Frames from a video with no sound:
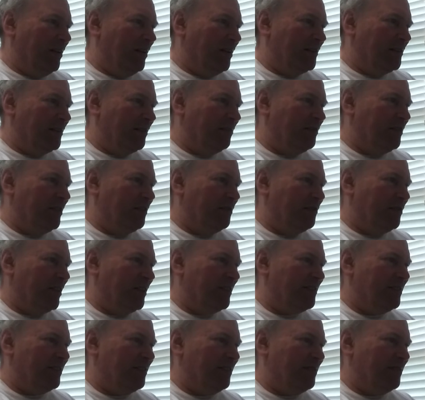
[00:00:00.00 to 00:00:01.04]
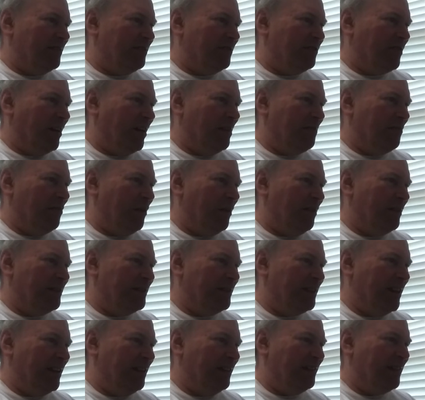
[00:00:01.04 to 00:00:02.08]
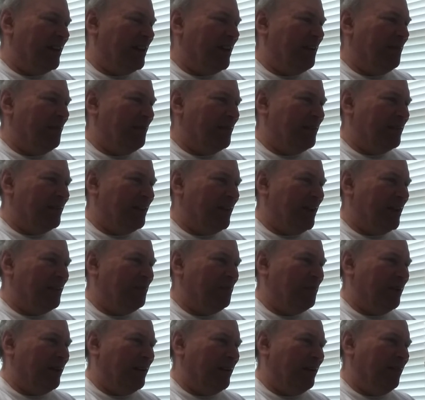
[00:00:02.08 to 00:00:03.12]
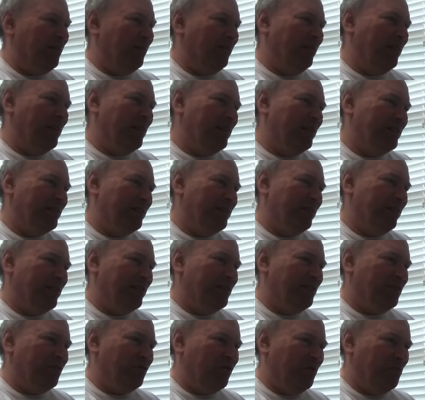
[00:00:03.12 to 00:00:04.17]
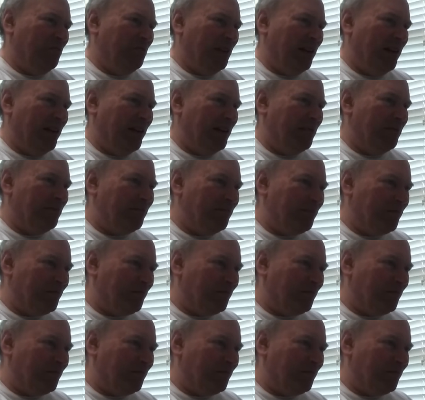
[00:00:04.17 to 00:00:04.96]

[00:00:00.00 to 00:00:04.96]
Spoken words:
Associate Justice John Paul Seat Stevens in the HBO series True Blood.